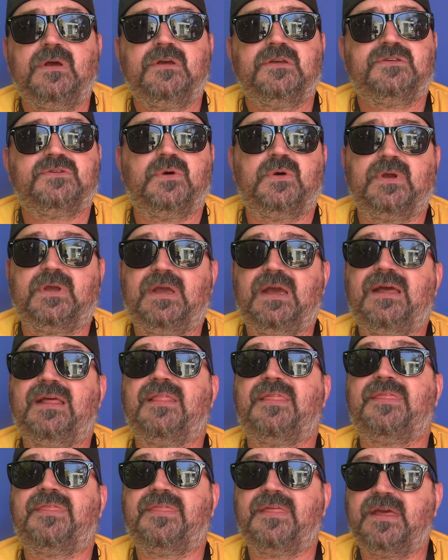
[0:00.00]
So
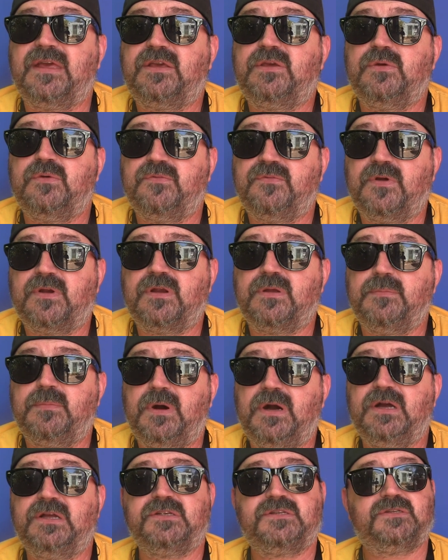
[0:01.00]
again, thank you very
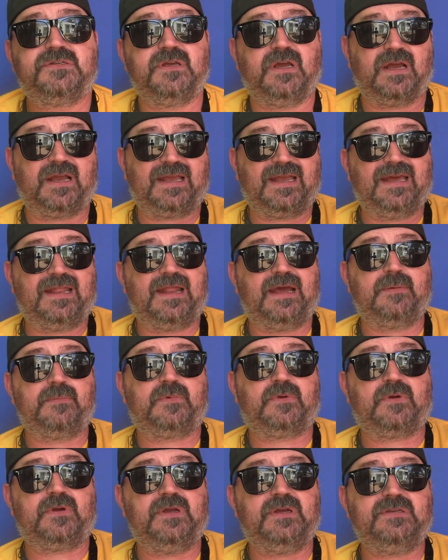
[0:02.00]
much. Again, I'm
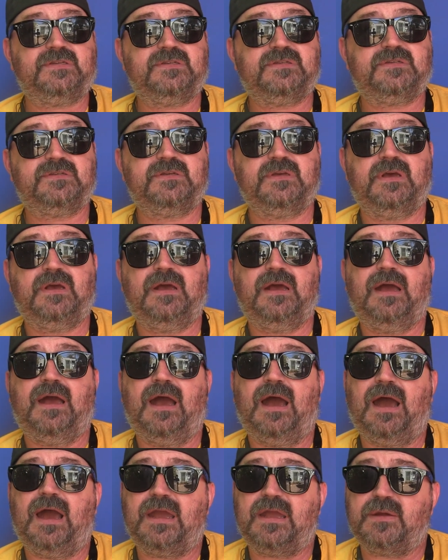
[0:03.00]
Chris.
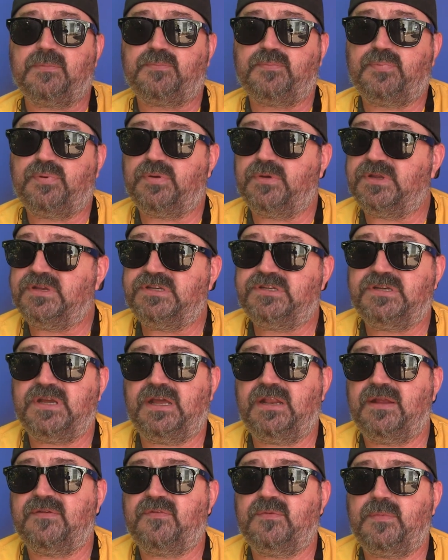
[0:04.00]
I
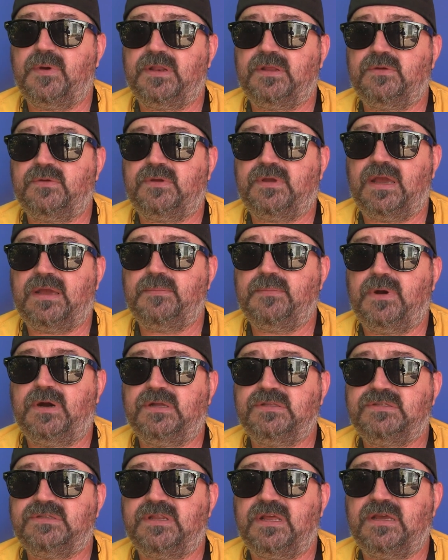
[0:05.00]
appreciate everybody who came
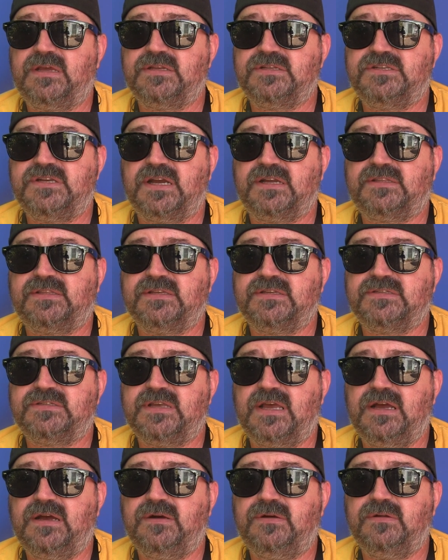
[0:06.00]
on today and checked this
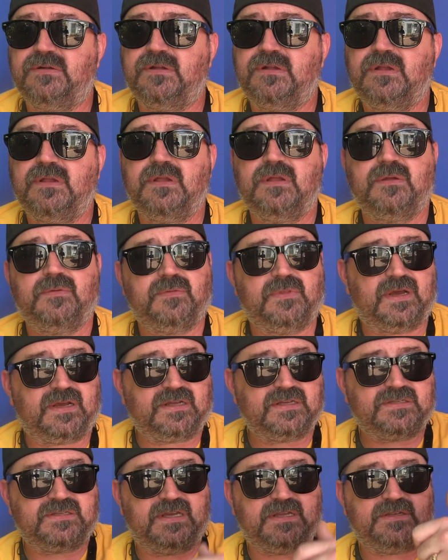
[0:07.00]
out.
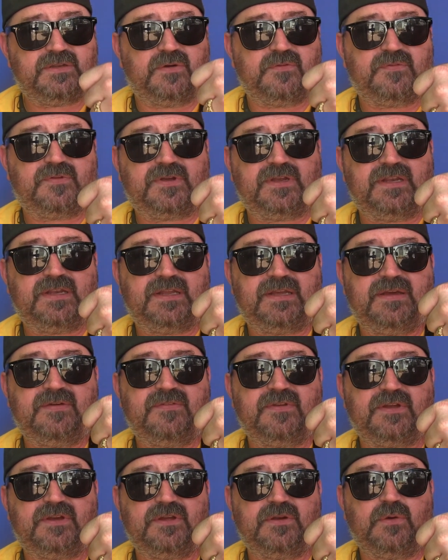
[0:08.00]
Like I said, don't forget to
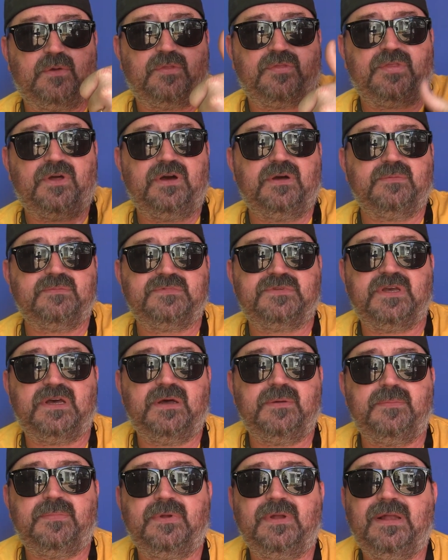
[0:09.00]
give it a good old thumbs
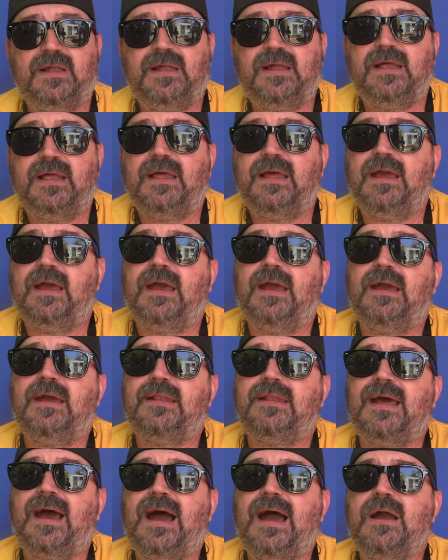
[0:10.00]
up.
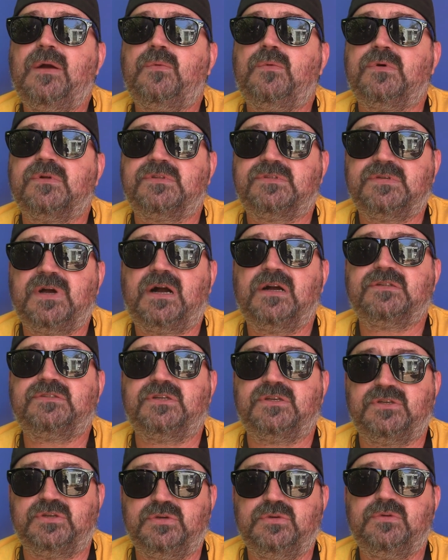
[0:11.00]
And I will talk
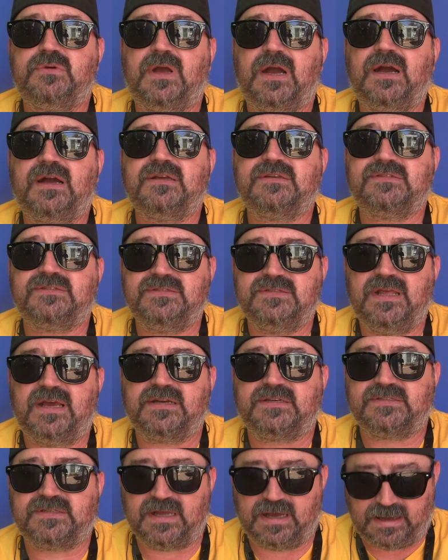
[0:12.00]
to you guys
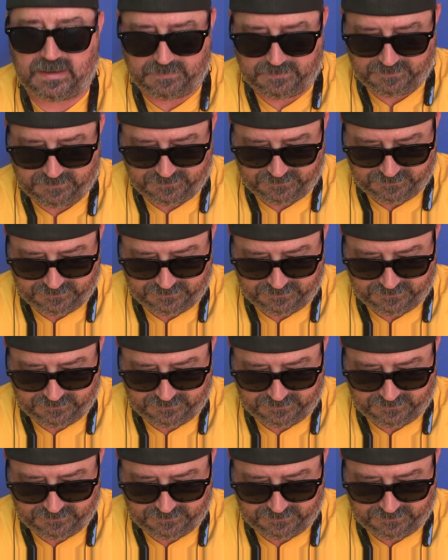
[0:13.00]
next time.